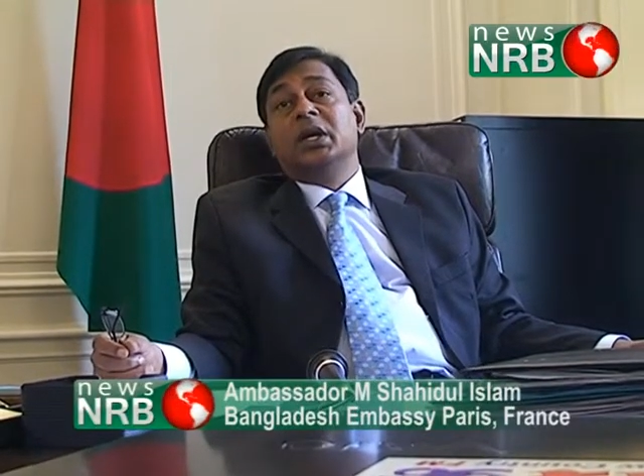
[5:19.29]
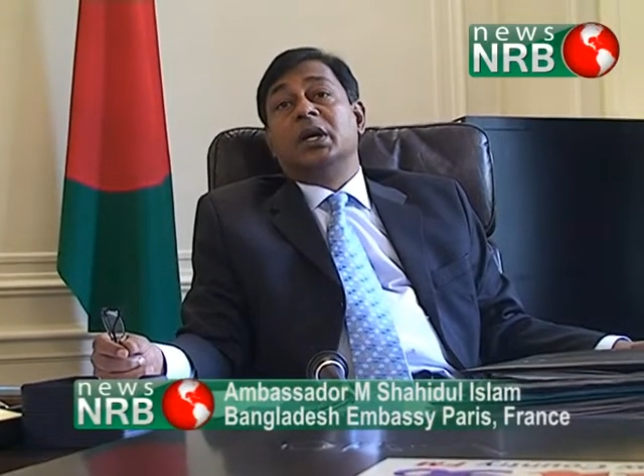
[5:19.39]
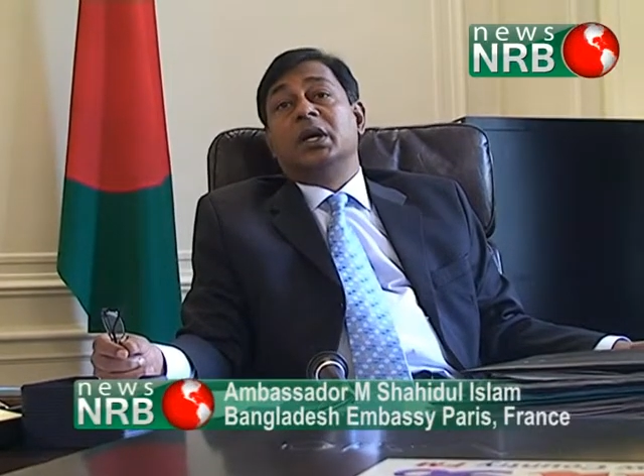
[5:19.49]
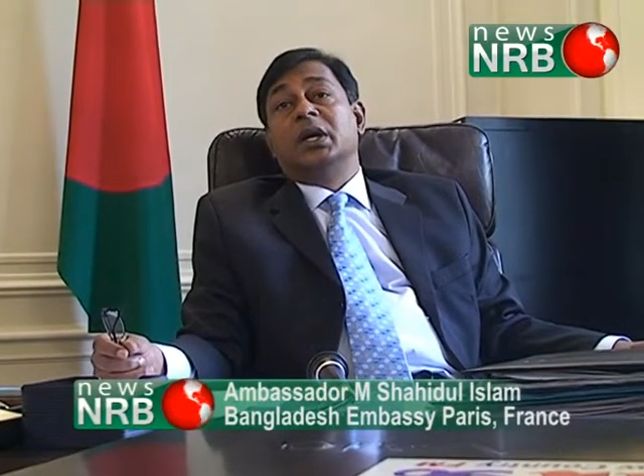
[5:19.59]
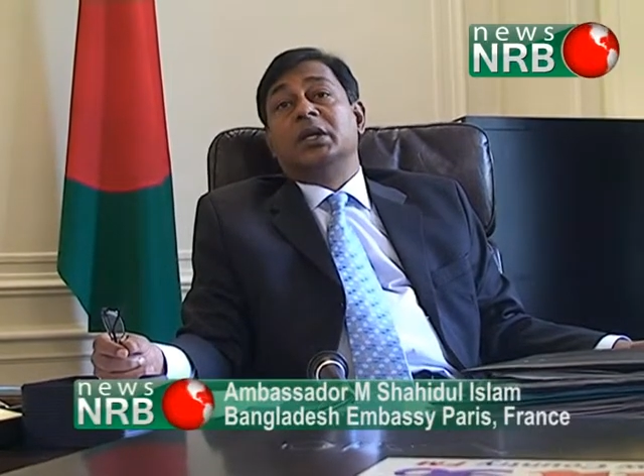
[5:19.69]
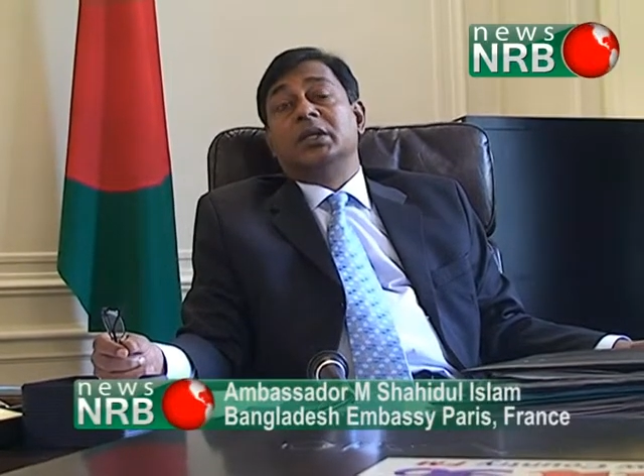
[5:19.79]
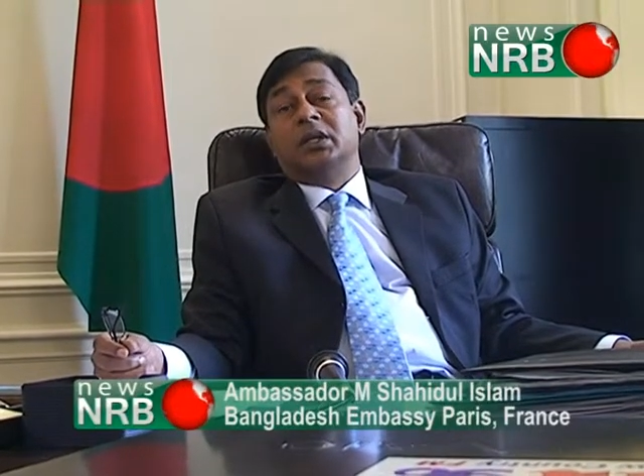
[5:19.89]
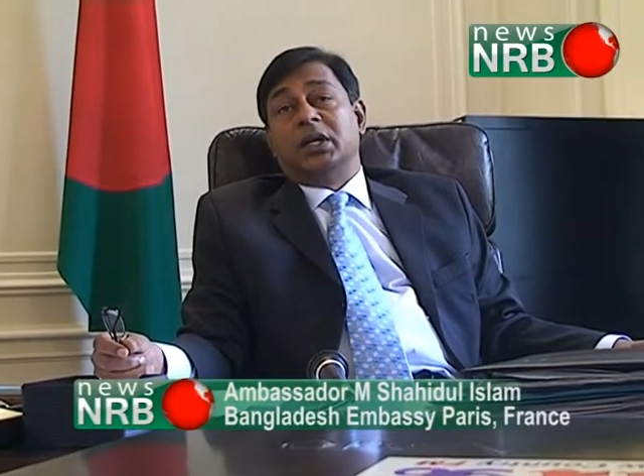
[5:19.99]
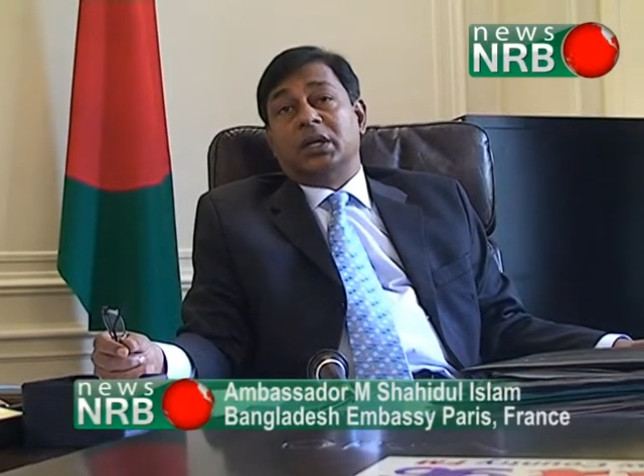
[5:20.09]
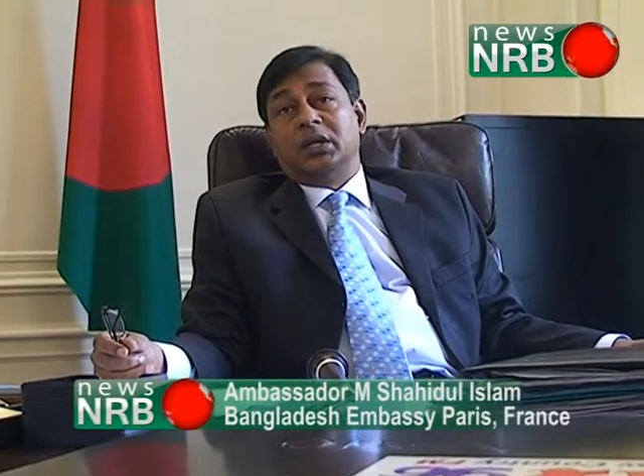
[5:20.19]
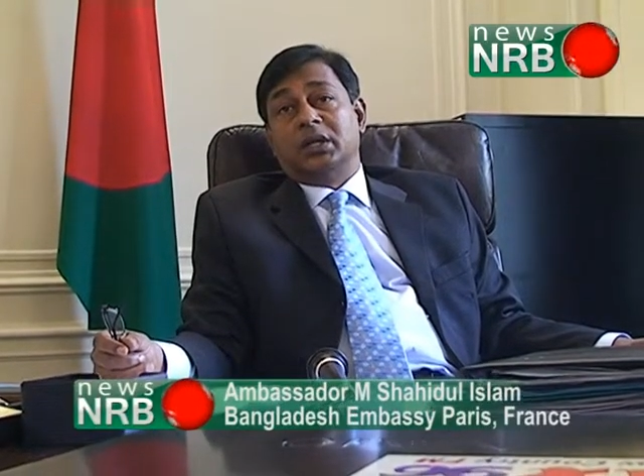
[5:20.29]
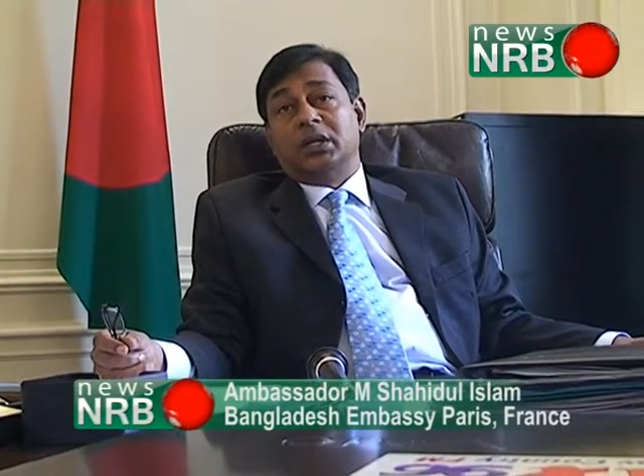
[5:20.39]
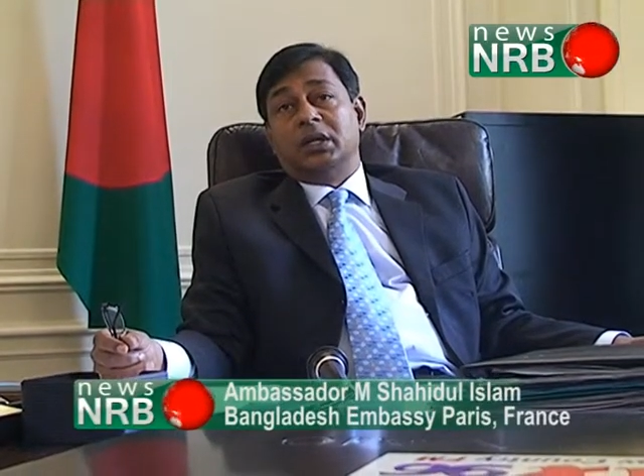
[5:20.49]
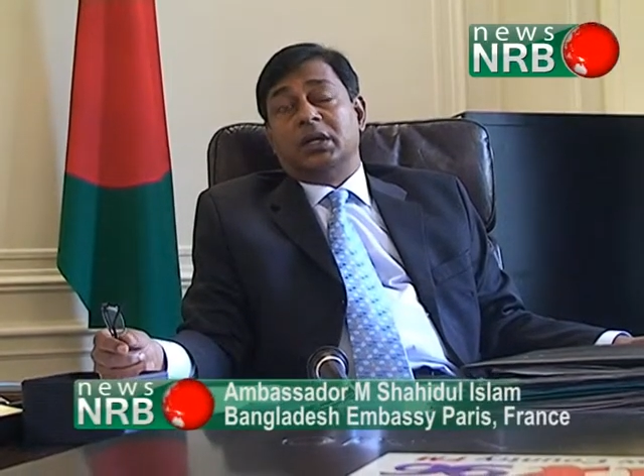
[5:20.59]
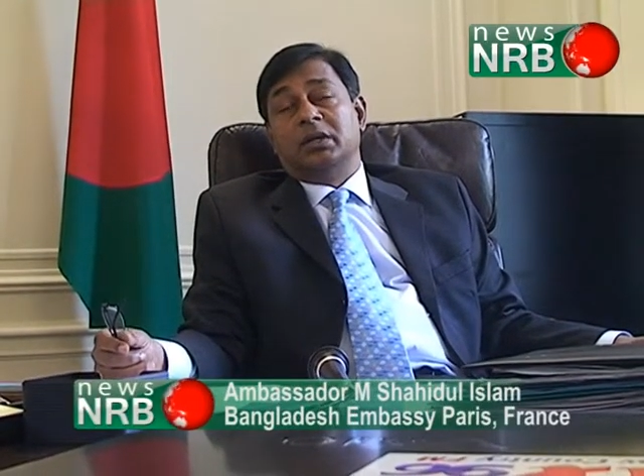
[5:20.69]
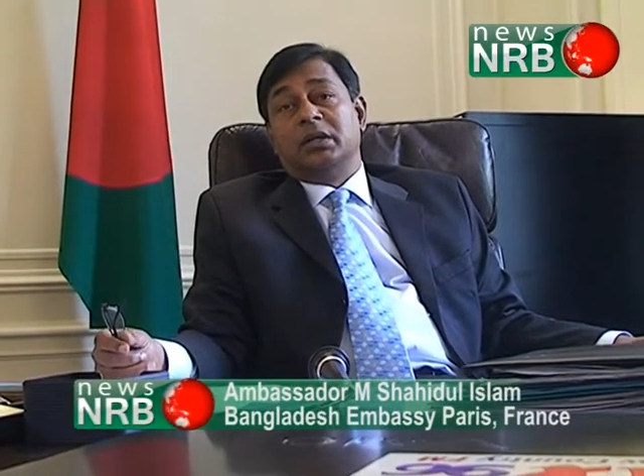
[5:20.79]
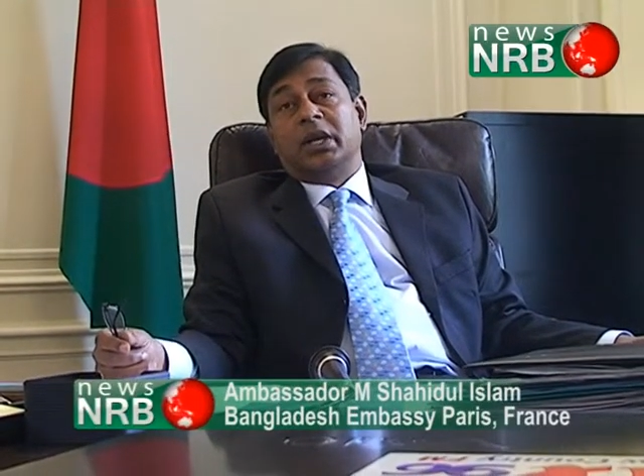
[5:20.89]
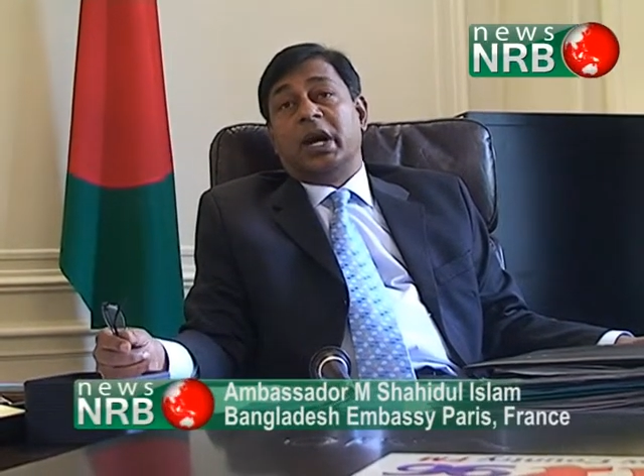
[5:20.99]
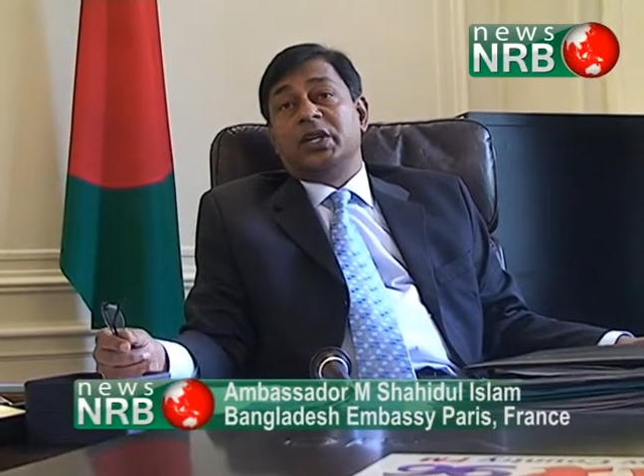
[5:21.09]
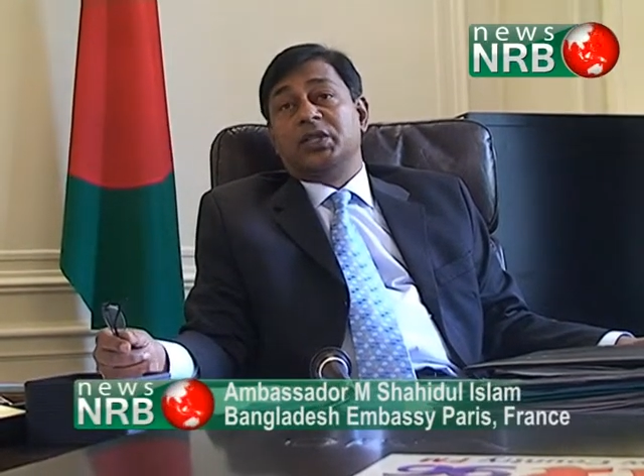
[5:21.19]
the
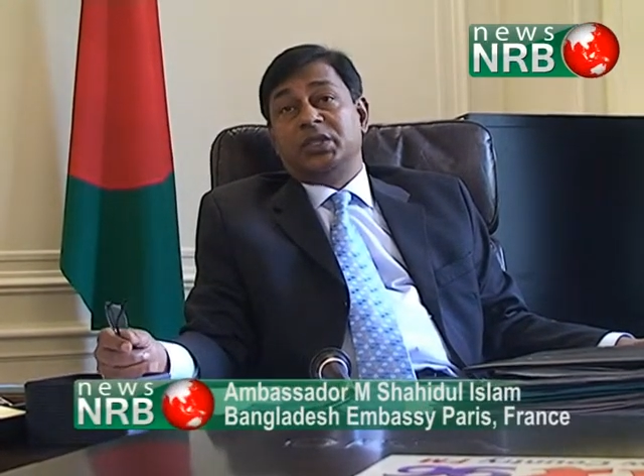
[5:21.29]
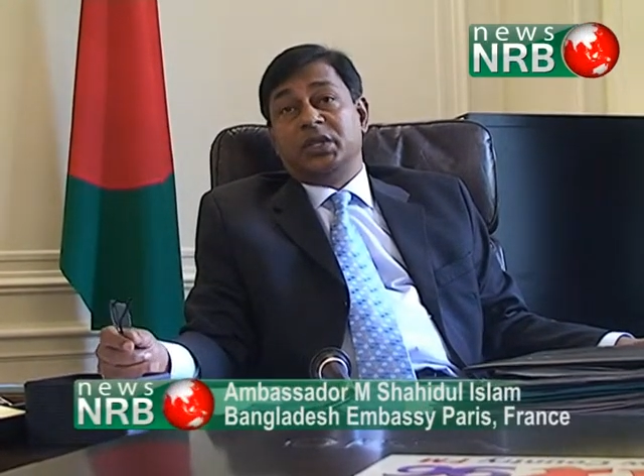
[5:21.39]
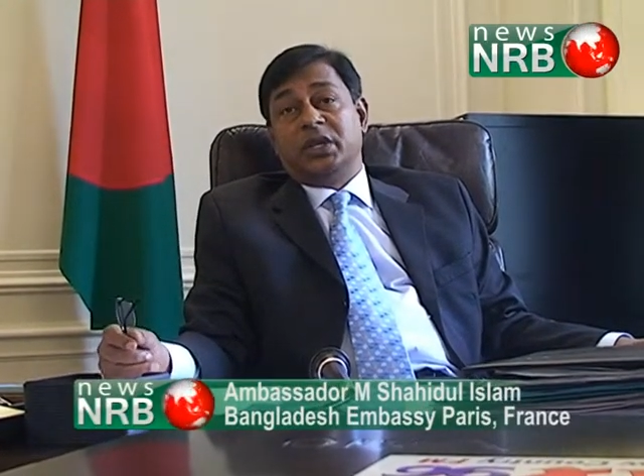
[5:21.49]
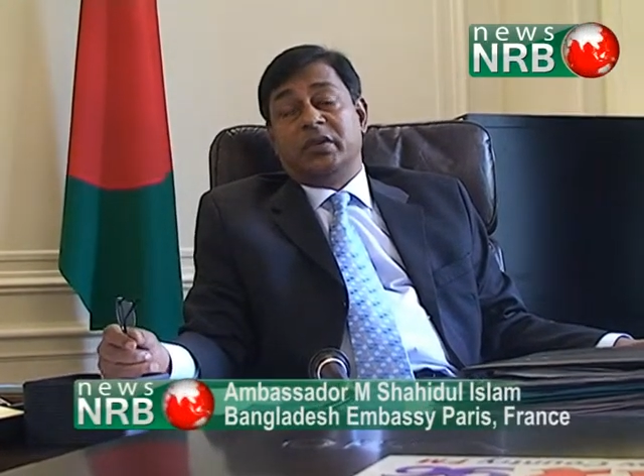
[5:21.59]
large